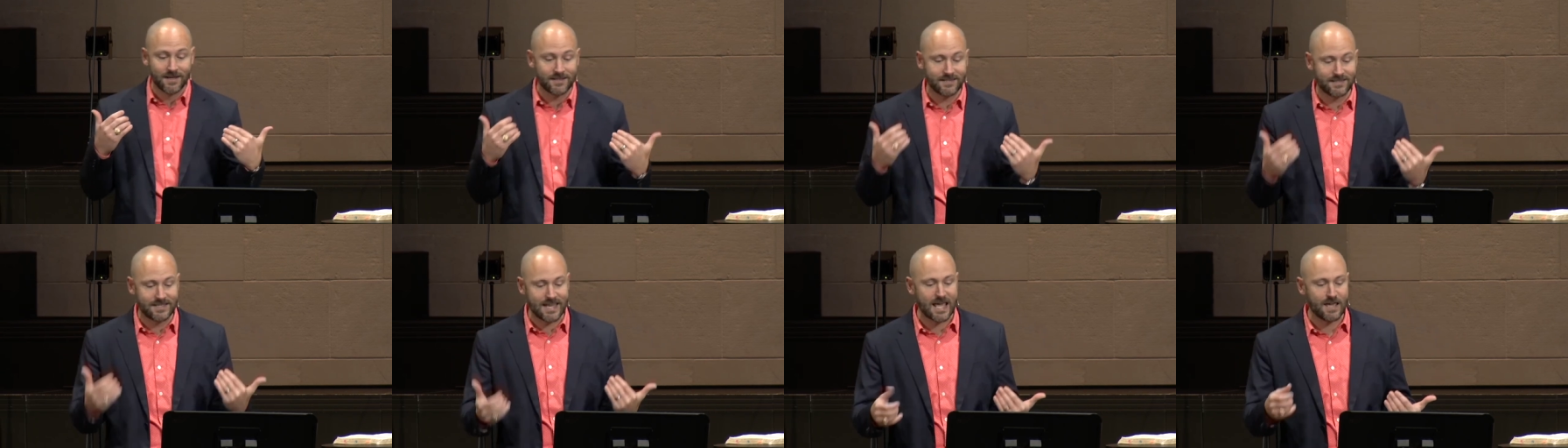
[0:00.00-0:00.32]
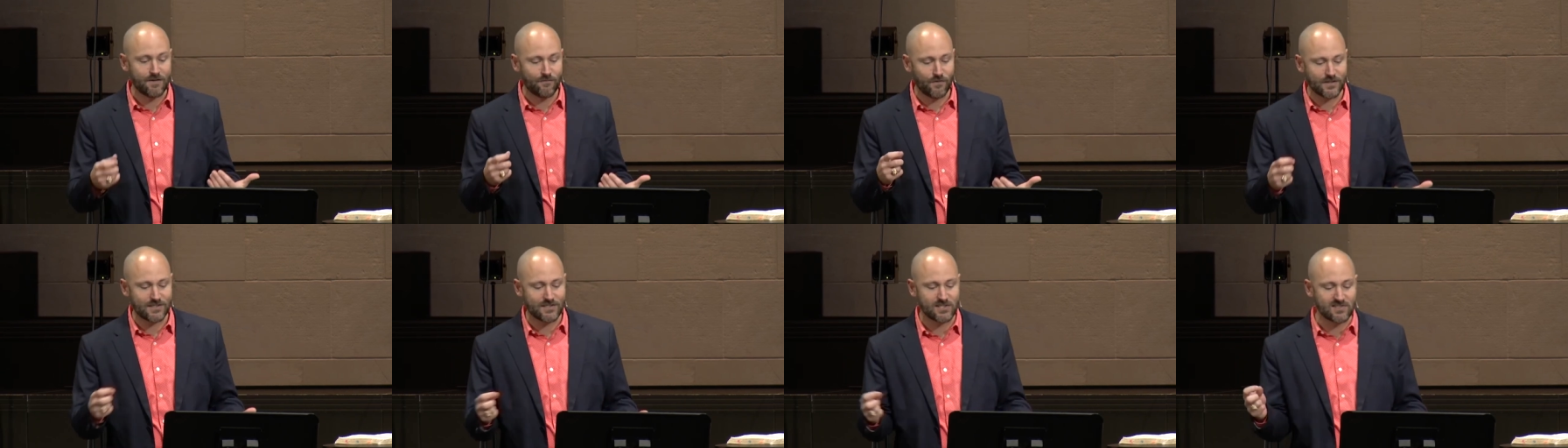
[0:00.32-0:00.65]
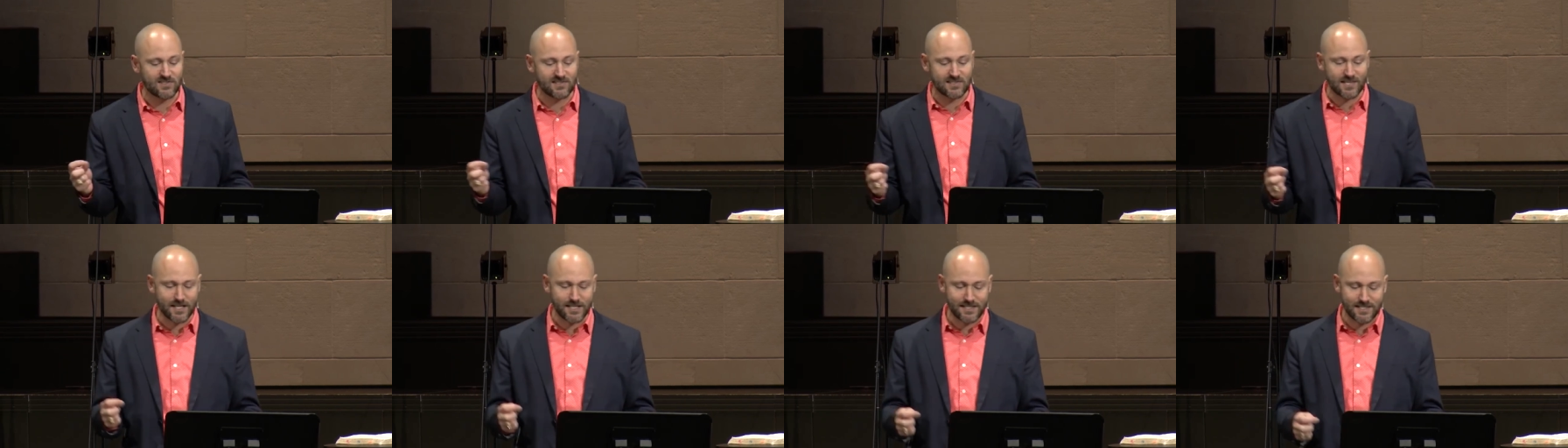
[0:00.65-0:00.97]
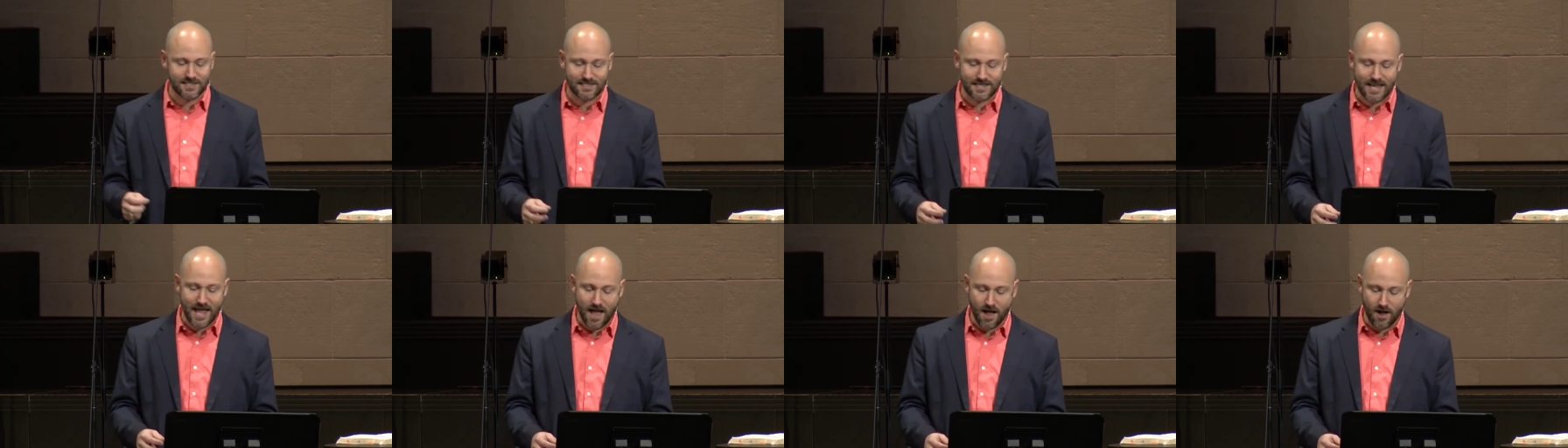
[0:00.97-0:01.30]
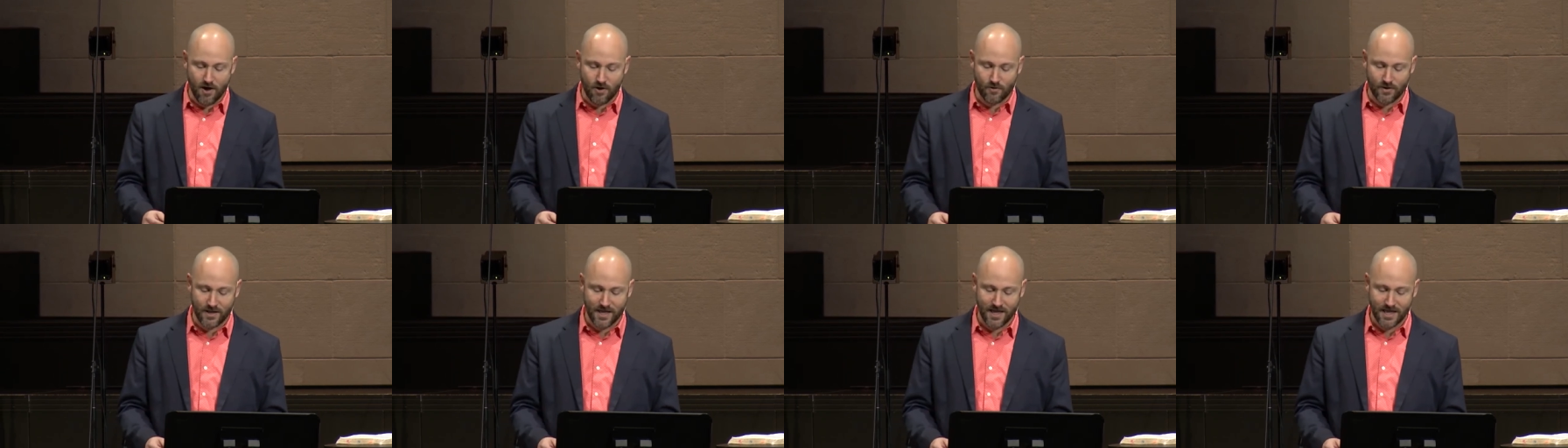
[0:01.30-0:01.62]
David sits
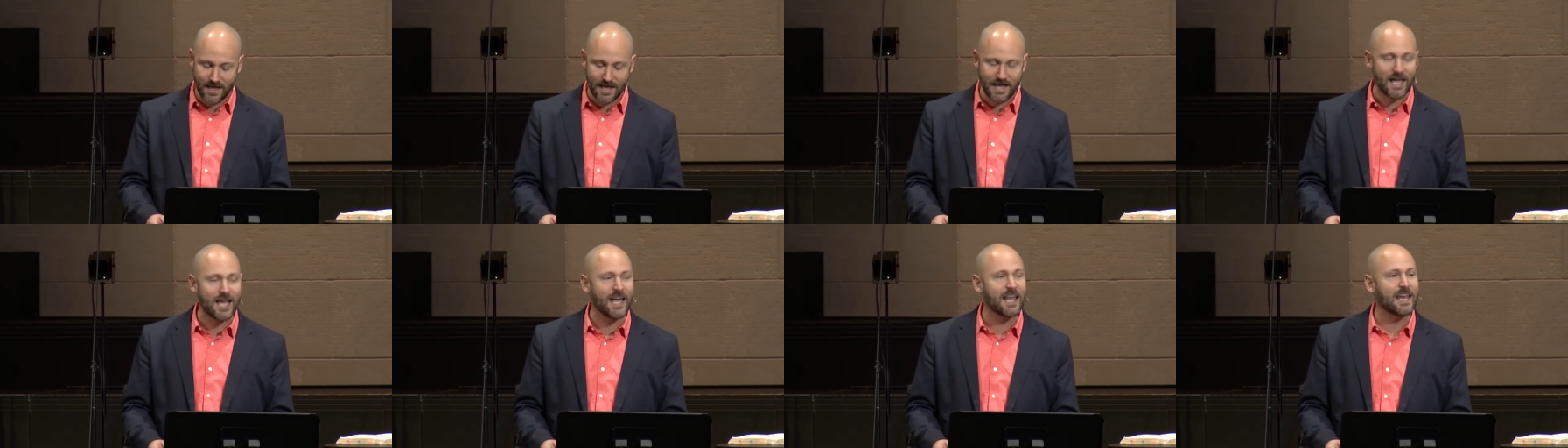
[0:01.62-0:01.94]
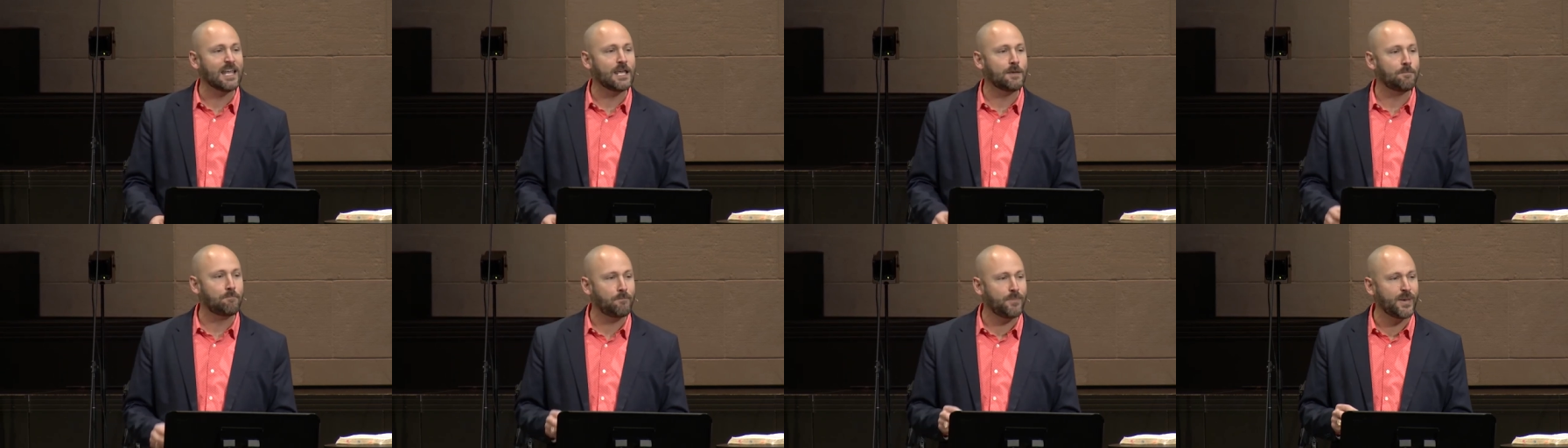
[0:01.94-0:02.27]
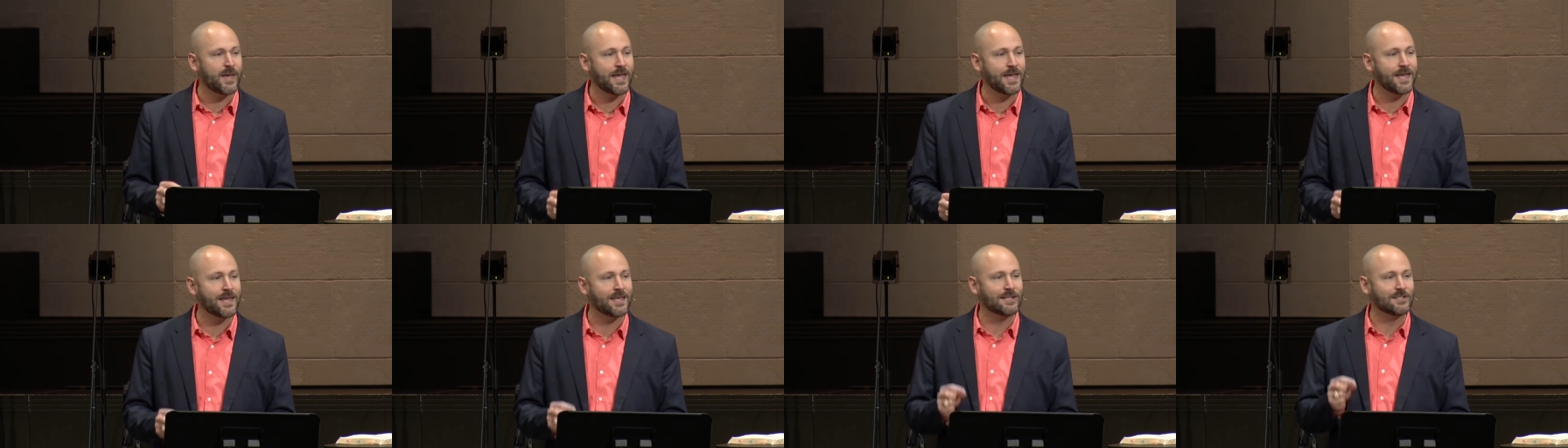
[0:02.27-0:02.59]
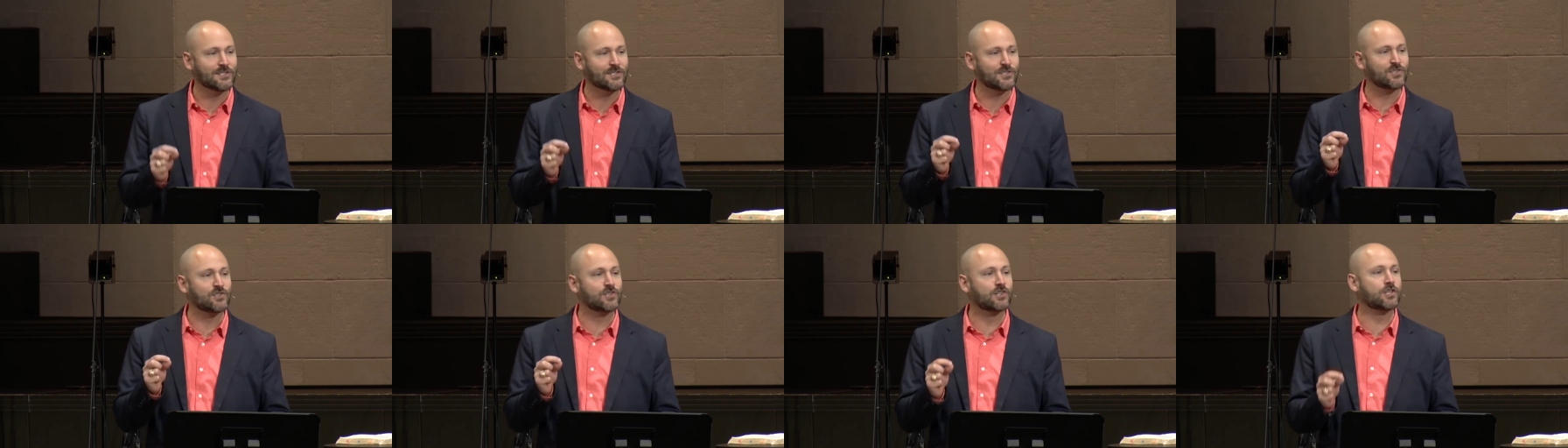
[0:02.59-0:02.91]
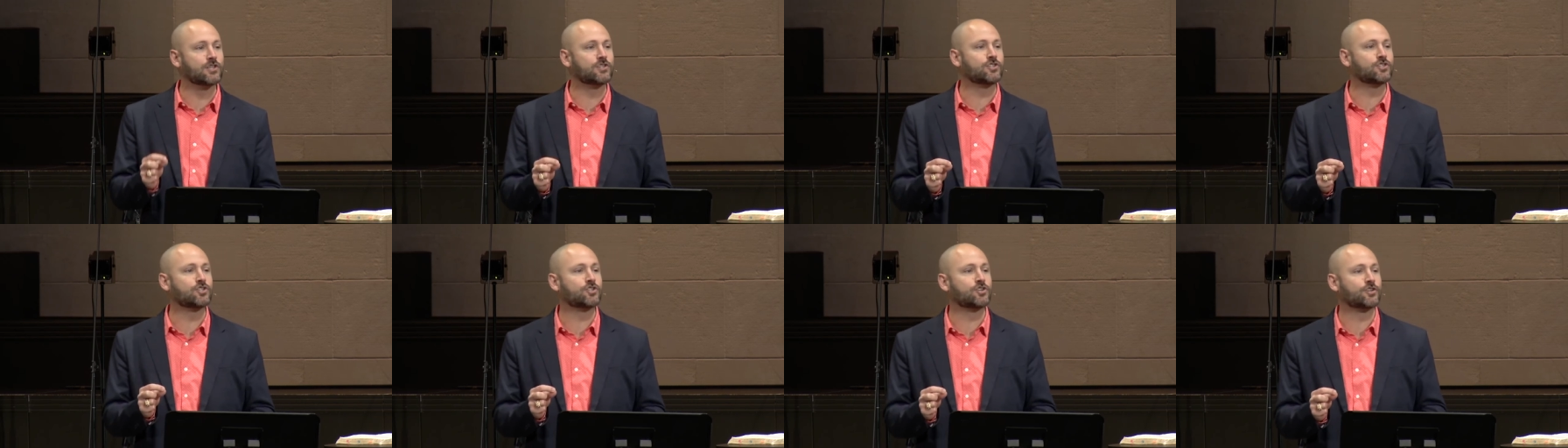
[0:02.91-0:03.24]
down and he pins the
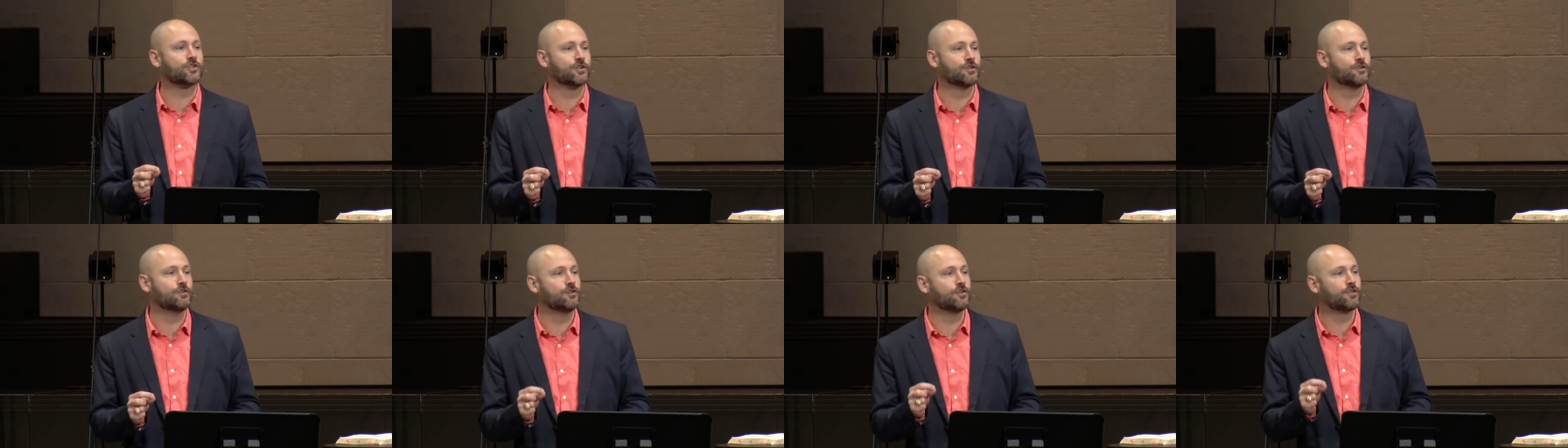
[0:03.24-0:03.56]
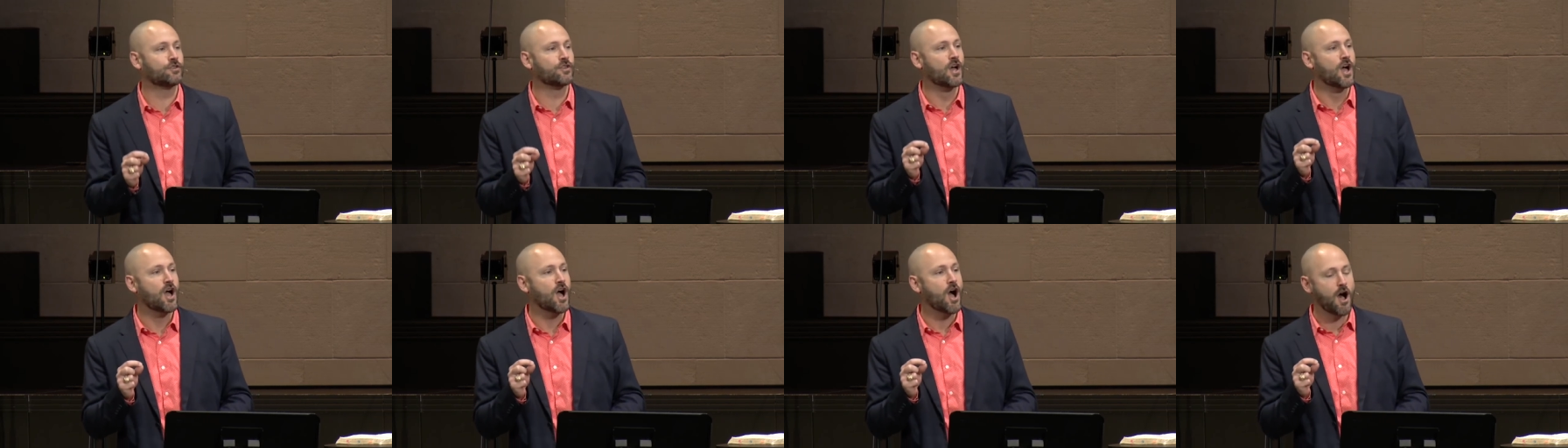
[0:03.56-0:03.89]
truth